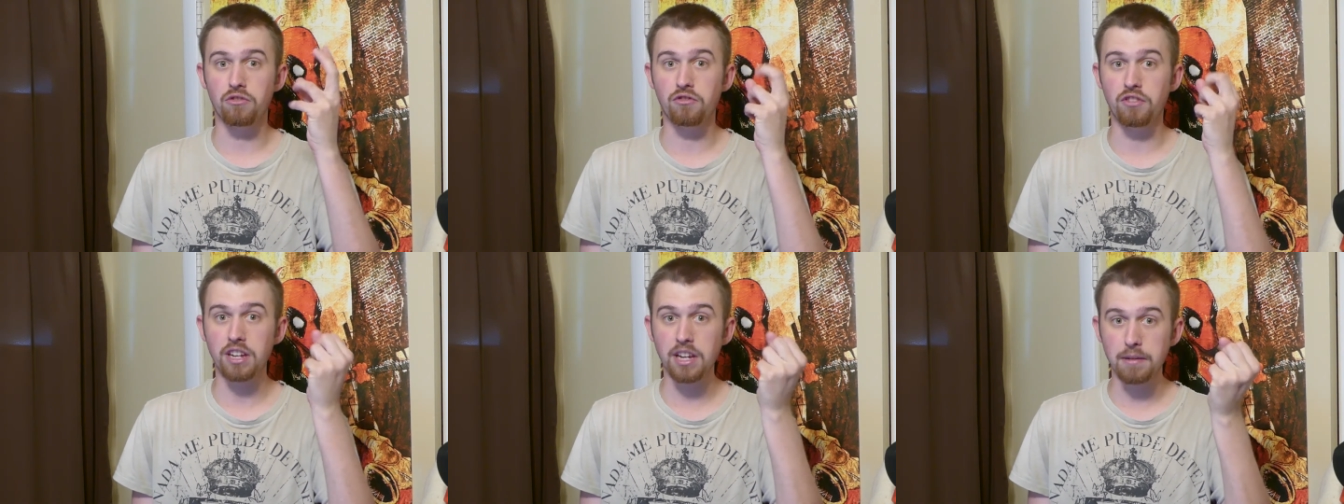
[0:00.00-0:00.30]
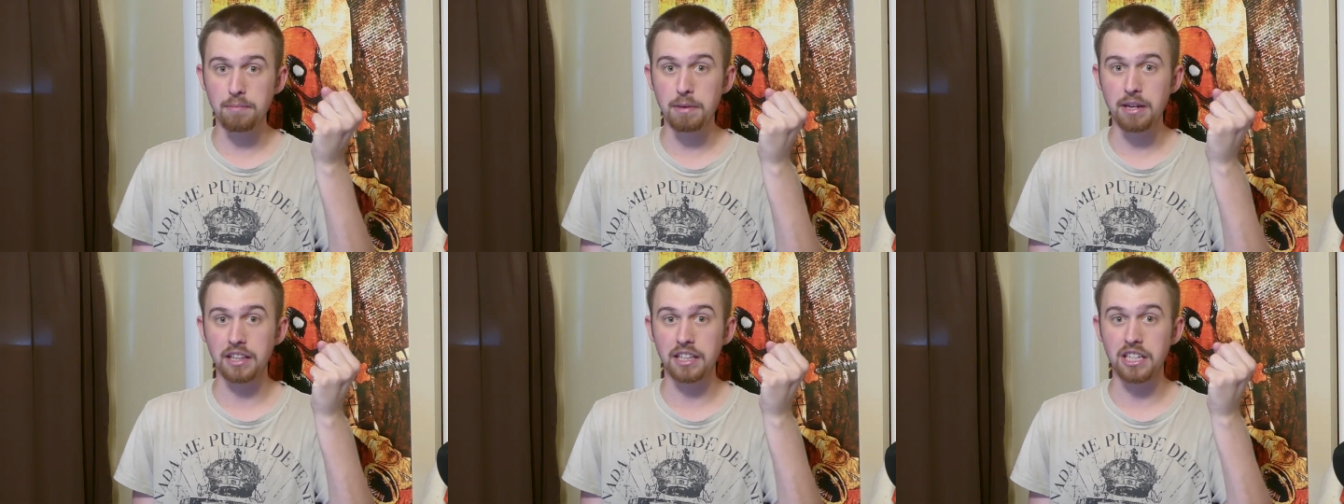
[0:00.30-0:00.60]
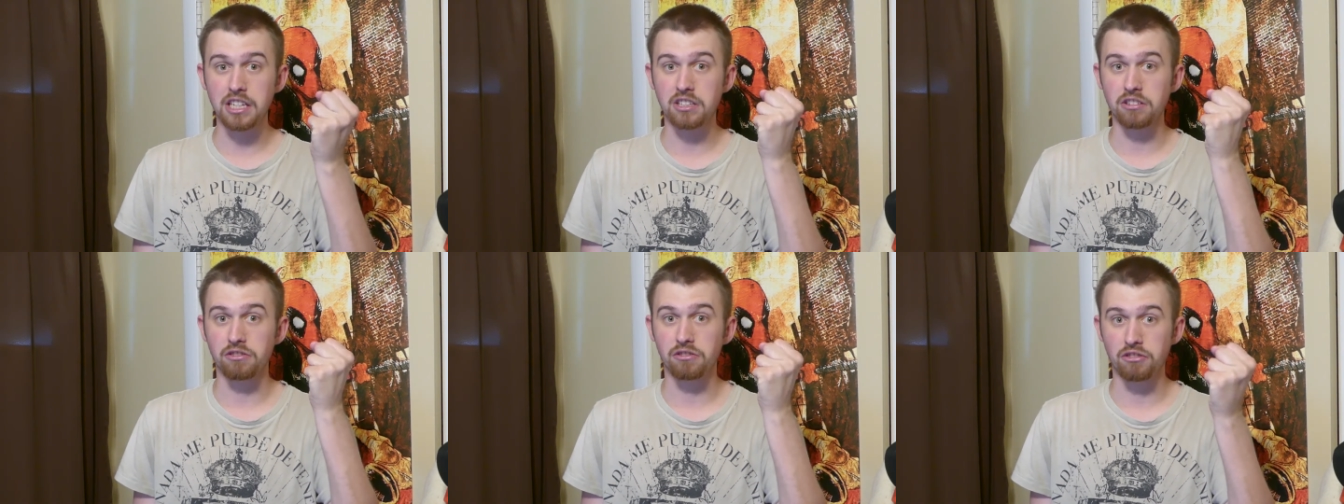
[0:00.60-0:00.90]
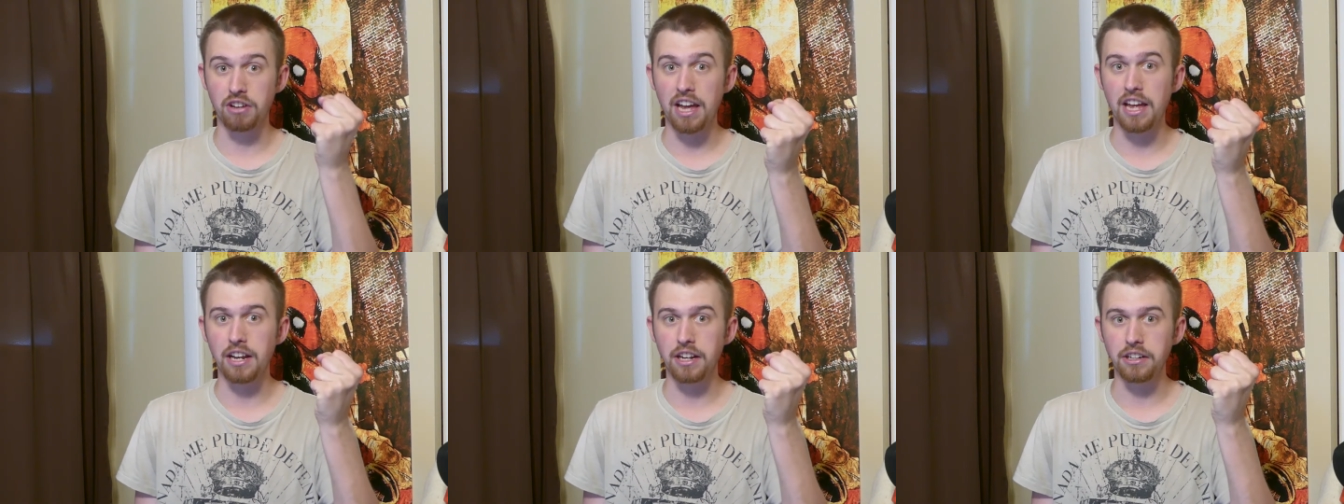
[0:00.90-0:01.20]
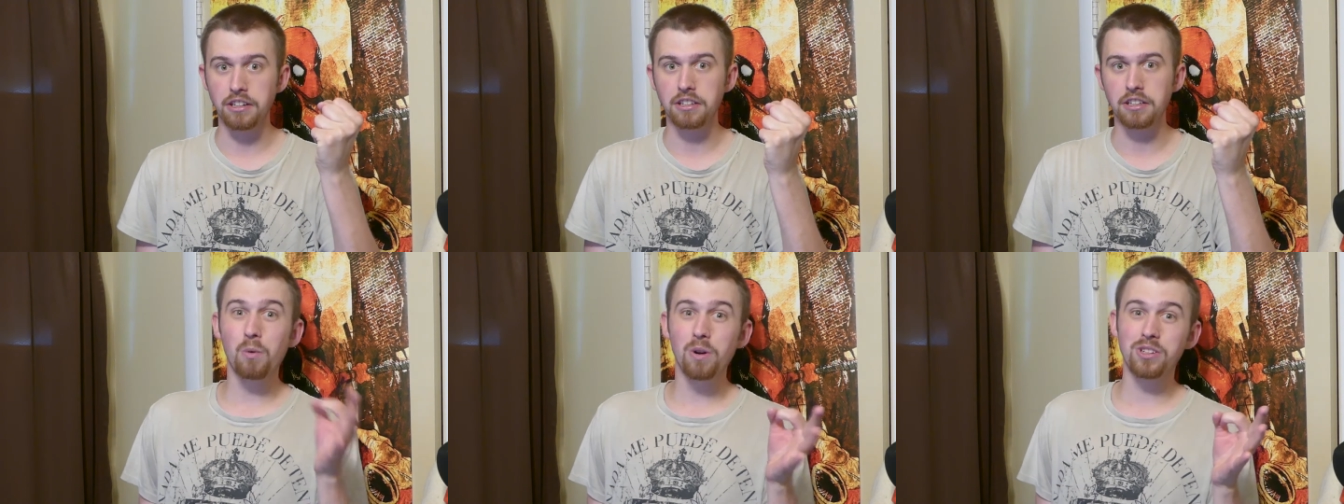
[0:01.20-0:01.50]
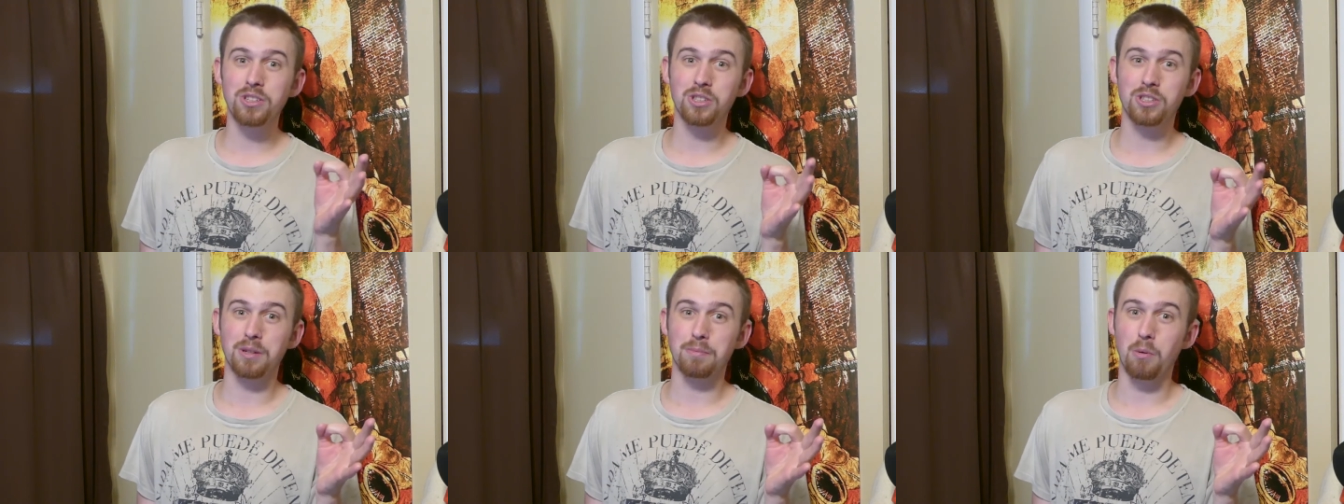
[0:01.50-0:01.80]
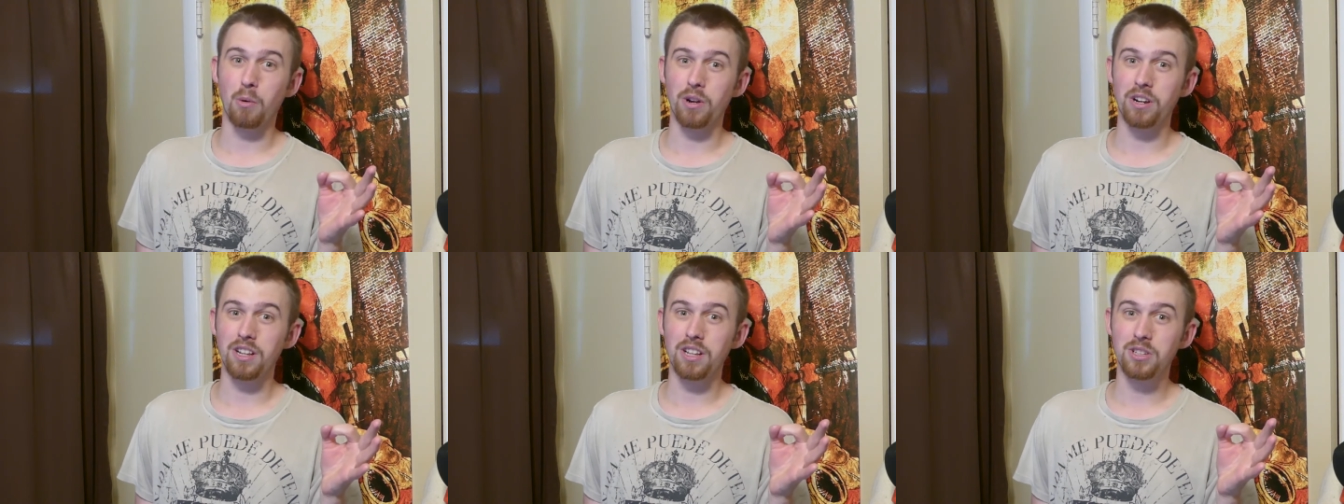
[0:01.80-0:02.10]
vehemently defend, which is the
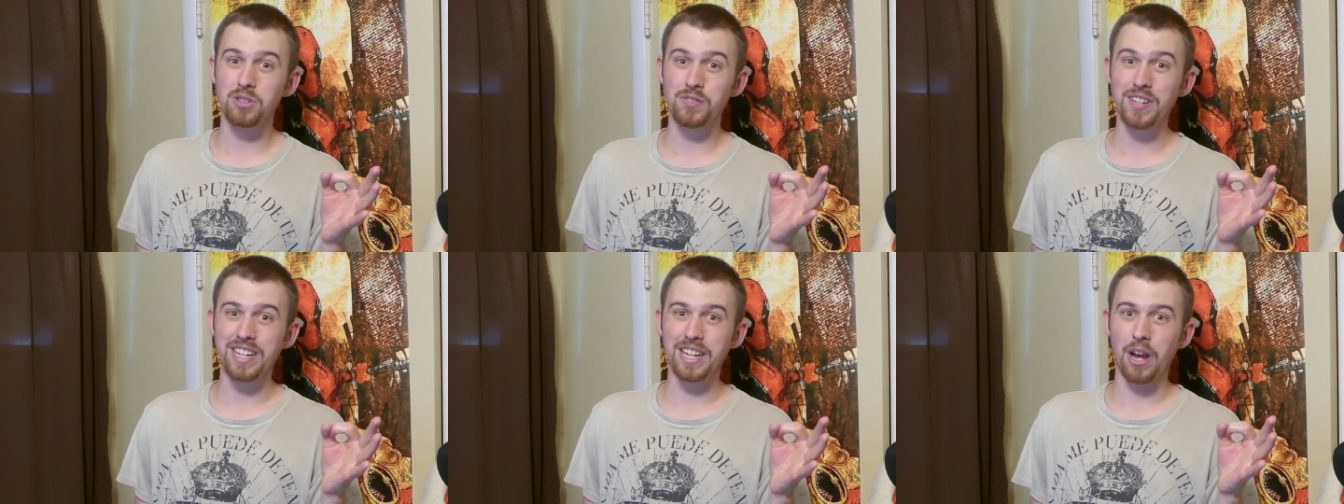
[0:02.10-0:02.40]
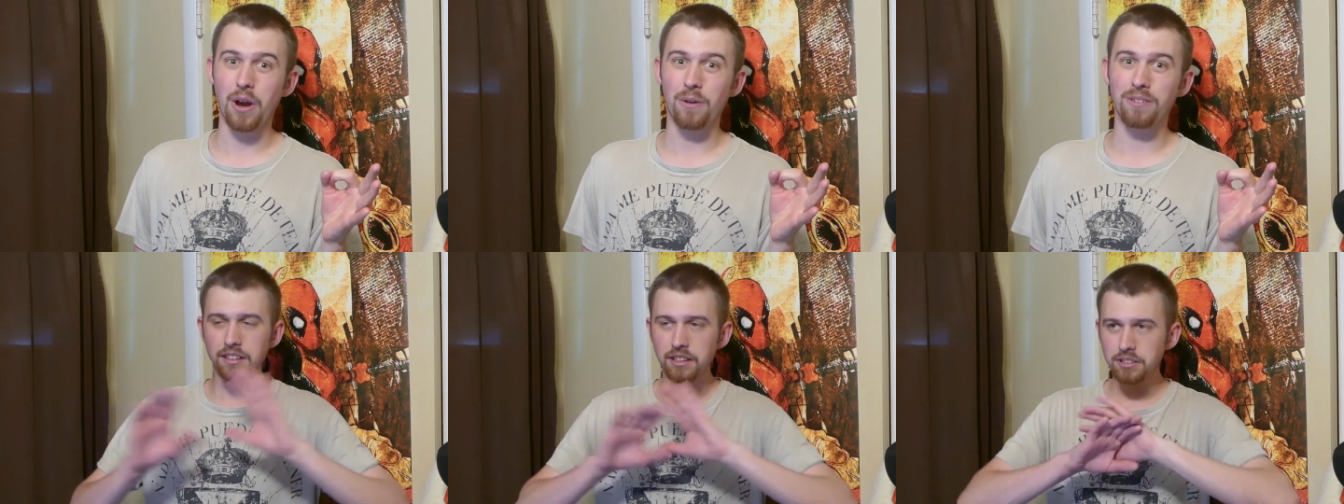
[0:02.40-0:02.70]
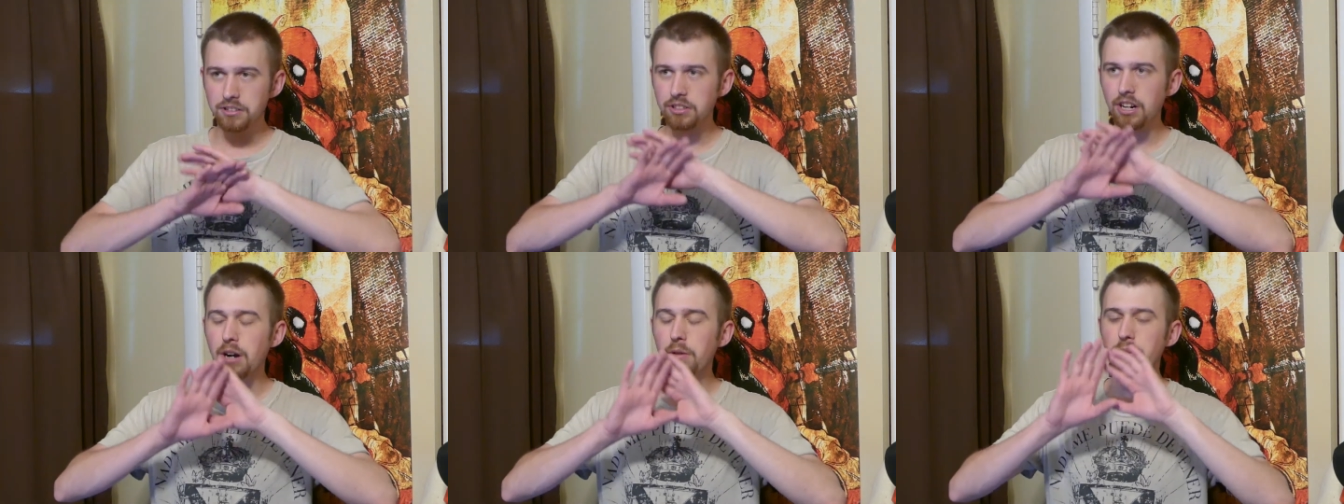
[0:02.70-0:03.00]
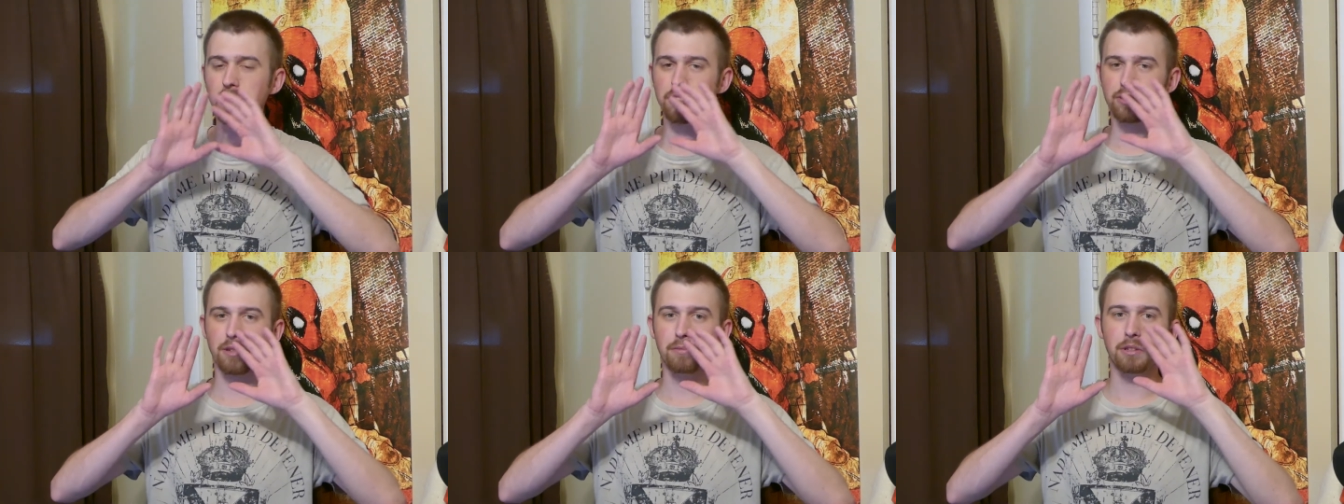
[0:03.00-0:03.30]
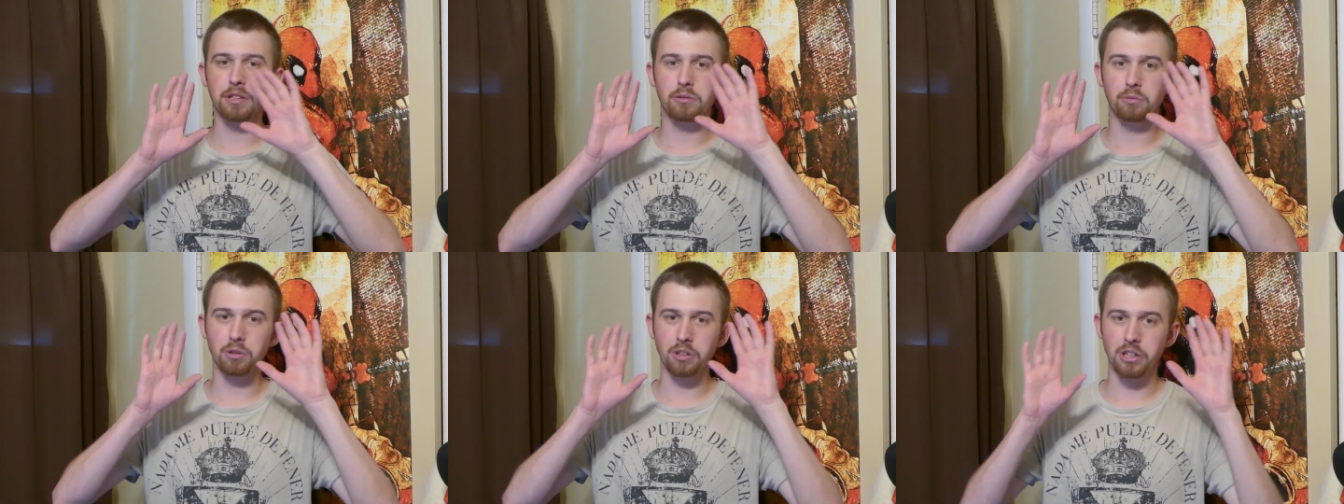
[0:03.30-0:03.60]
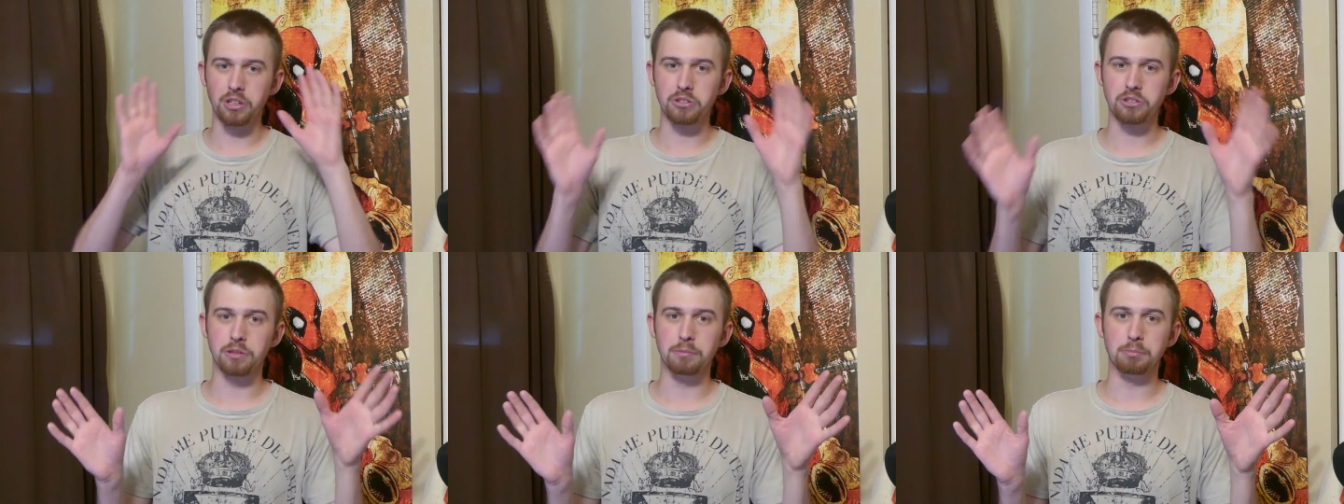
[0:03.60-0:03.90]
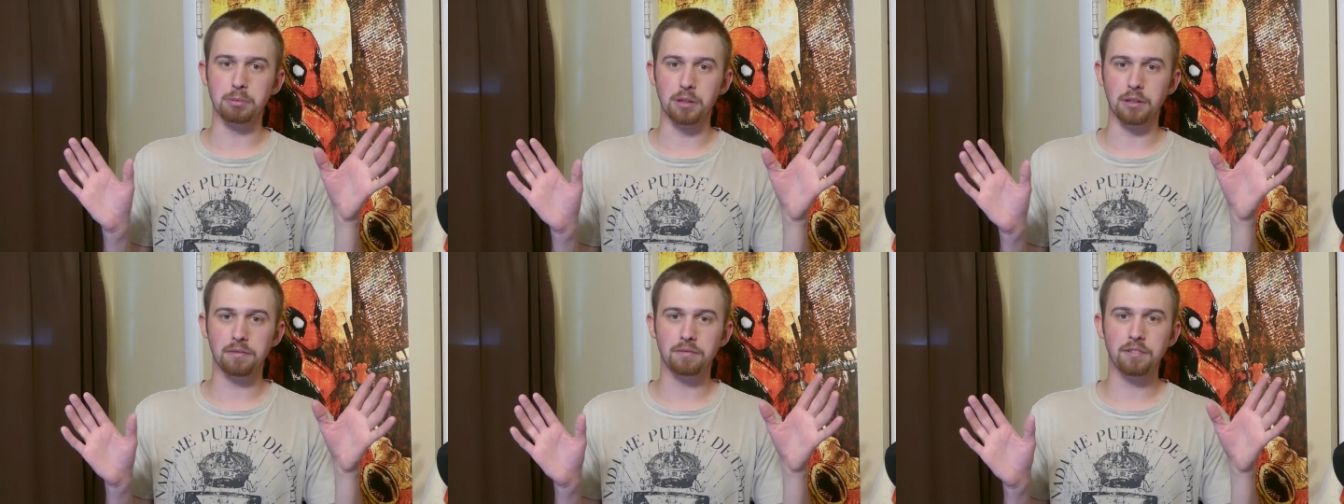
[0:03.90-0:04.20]
point of this video. Let's start with something really
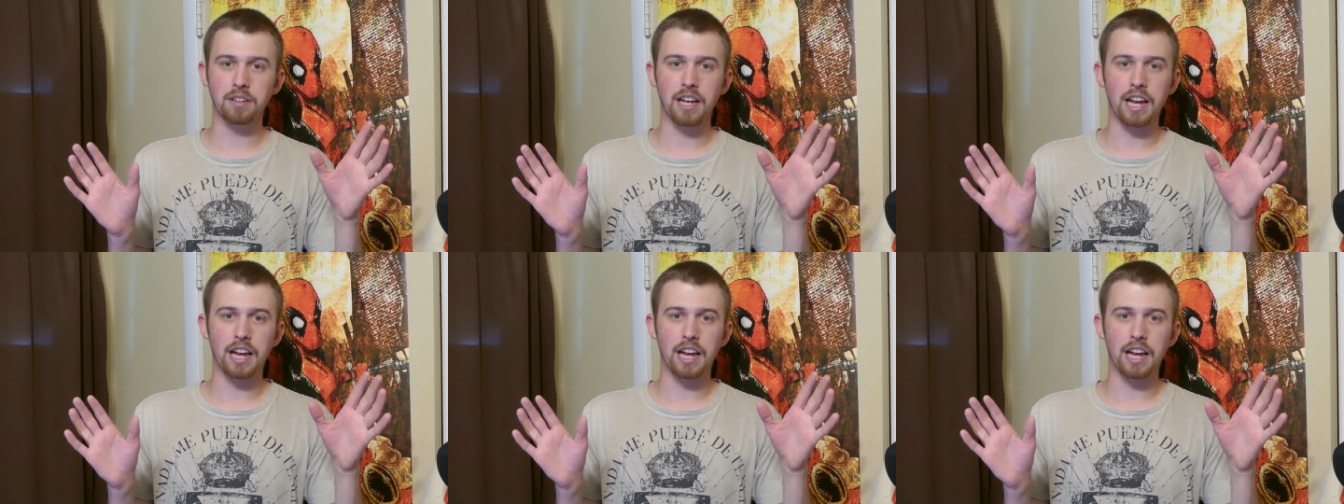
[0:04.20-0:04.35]
simple.